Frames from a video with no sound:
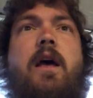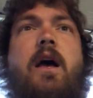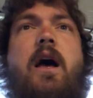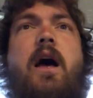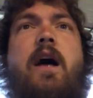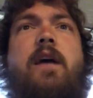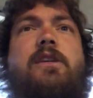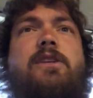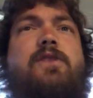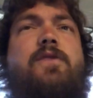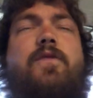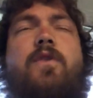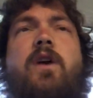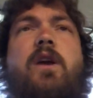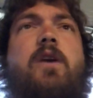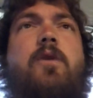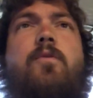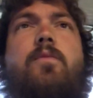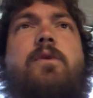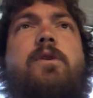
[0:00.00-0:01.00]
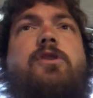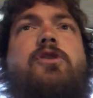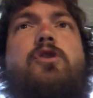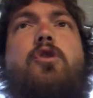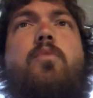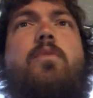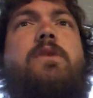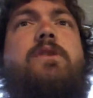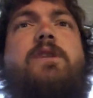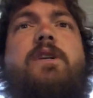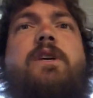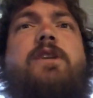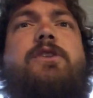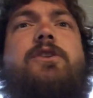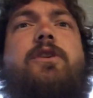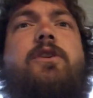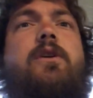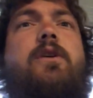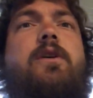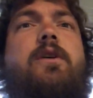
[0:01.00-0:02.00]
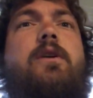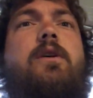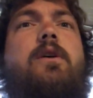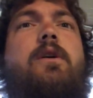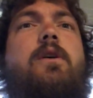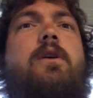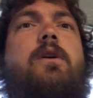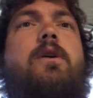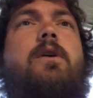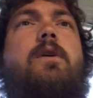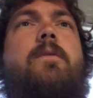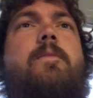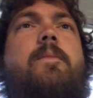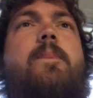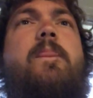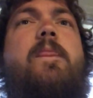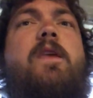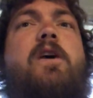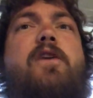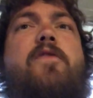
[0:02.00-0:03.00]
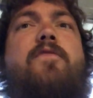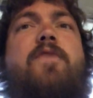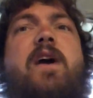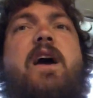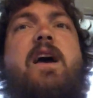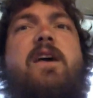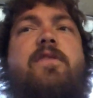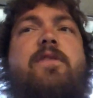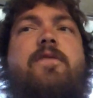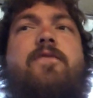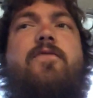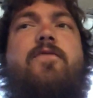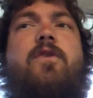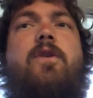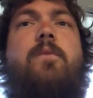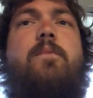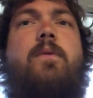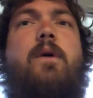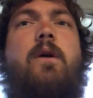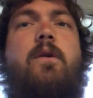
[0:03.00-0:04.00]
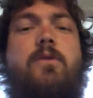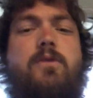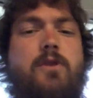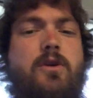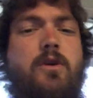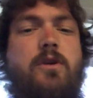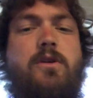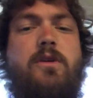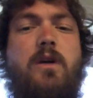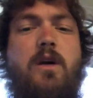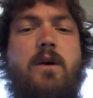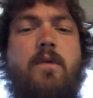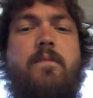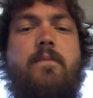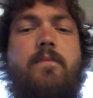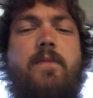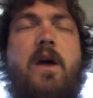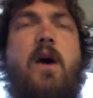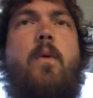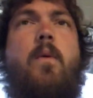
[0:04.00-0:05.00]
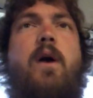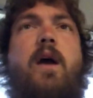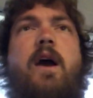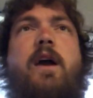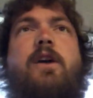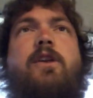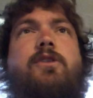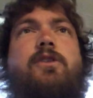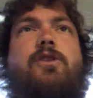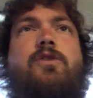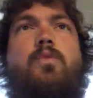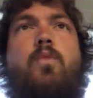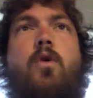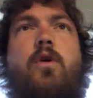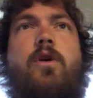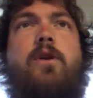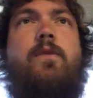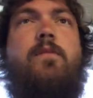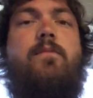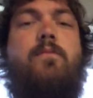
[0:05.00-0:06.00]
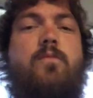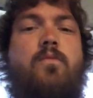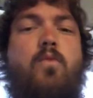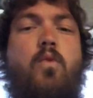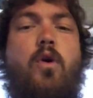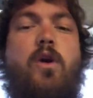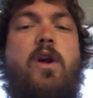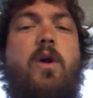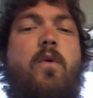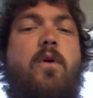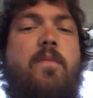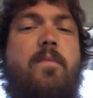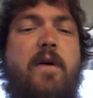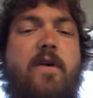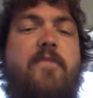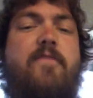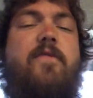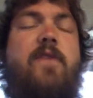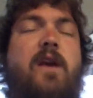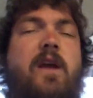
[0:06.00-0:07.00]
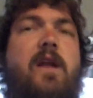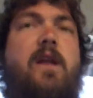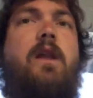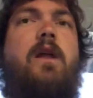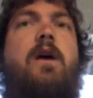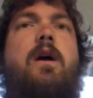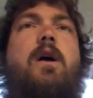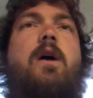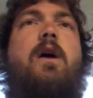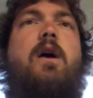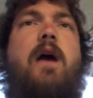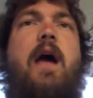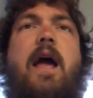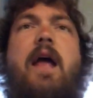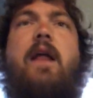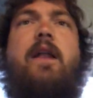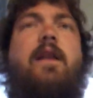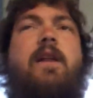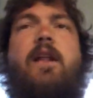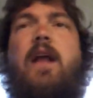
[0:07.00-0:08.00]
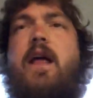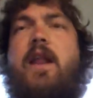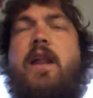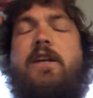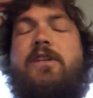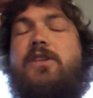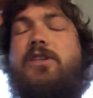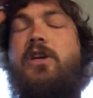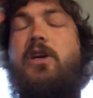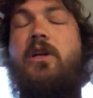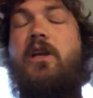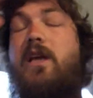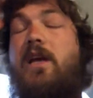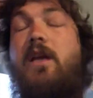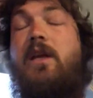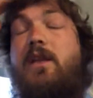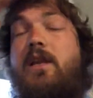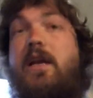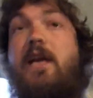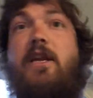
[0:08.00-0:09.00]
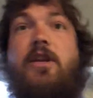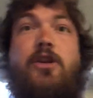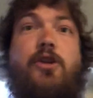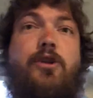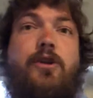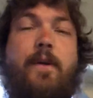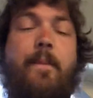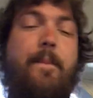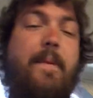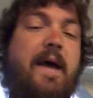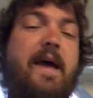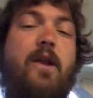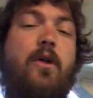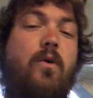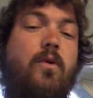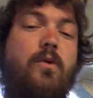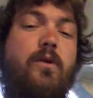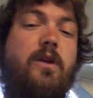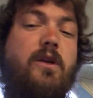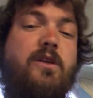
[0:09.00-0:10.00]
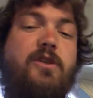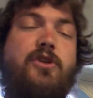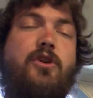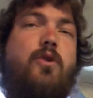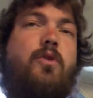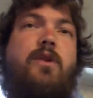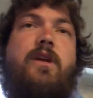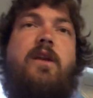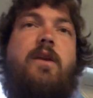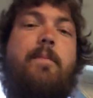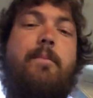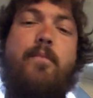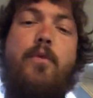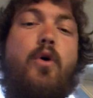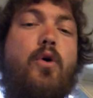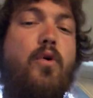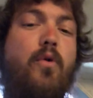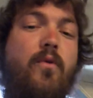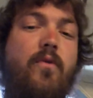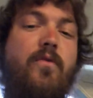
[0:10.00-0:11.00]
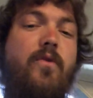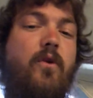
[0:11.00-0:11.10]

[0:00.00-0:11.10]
I just feel like it would be so much easier if I had the foot pedals hooked up. That way I can just work it with my feet and not necessarily need to pedal, because you don't need to move.